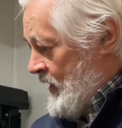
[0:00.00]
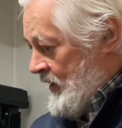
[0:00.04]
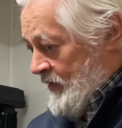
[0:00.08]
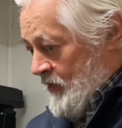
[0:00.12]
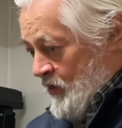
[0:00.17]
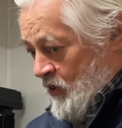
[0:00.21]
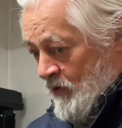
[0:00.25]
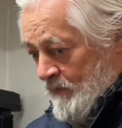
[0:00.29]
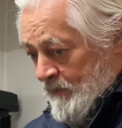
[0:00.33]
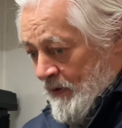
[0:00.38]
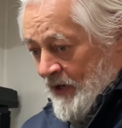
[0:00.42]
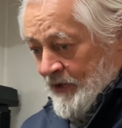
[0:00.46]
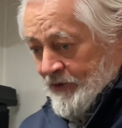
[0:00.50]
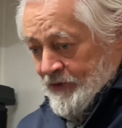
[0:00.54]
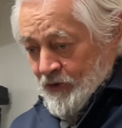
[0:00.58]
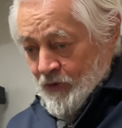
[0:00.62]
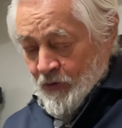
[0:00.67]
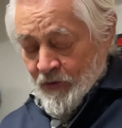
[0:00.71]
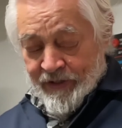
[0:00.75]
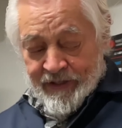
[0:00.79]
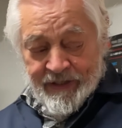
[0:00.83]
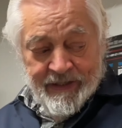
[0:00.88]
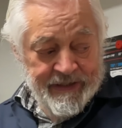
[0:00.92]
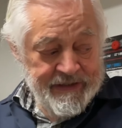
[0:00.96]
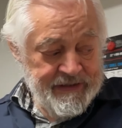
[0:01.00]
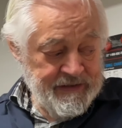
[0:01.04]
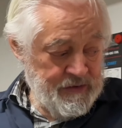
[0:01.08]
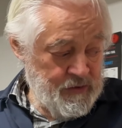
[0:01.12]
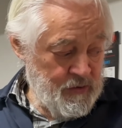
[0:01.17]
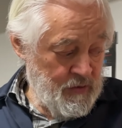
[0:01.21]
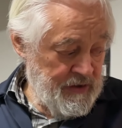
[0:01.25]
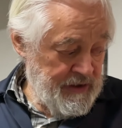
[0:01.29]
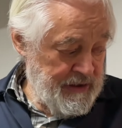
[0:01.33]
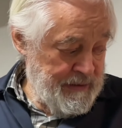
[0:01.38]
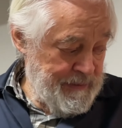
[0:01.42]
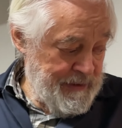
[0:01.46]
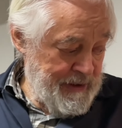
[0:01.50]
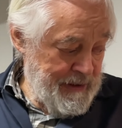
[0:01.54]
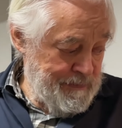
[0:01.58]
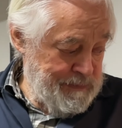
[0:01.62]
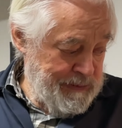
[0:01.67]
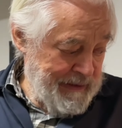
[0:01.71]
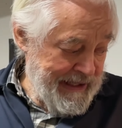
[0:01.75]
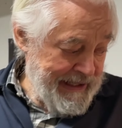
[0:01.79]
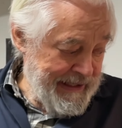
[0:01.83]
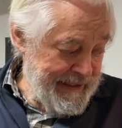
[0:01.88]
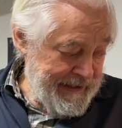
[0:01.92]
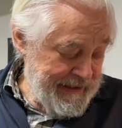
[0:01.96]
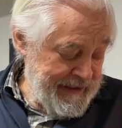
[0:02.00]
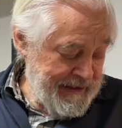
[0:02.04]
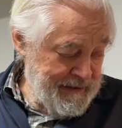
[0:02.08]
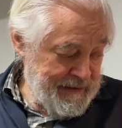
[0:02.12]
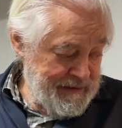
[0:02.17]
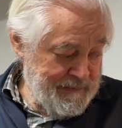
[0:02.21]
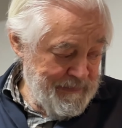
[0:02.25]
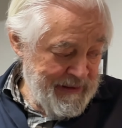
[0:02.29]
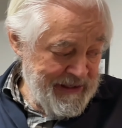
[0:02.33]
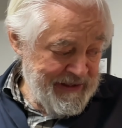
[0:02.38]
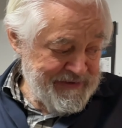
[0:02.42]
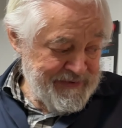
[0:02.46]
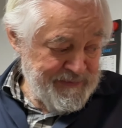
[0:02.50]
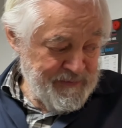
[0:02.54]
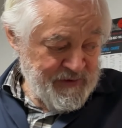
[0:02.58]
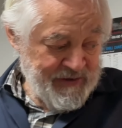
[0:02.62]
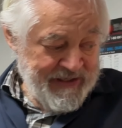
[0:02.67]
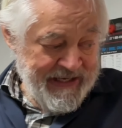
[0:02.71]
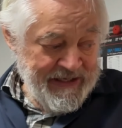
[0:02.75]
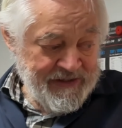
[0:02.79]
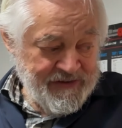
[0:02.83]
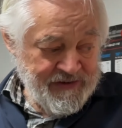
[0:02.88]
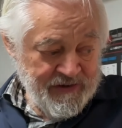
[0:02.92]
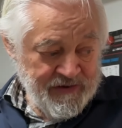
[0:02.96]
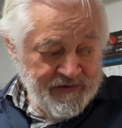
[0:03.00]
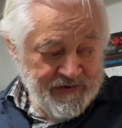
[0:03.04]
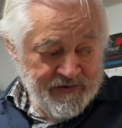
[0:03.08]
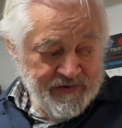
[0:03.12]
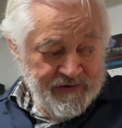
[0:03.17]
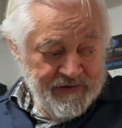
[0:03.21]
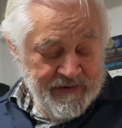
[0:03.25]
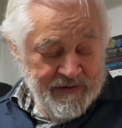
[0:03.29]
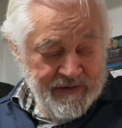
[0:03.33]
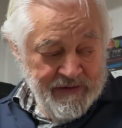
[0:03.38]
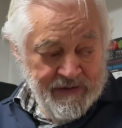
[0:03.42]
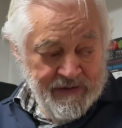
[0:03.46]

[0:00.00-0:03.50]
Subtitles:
I go about doing it, do a little bit of planning, make some sketches.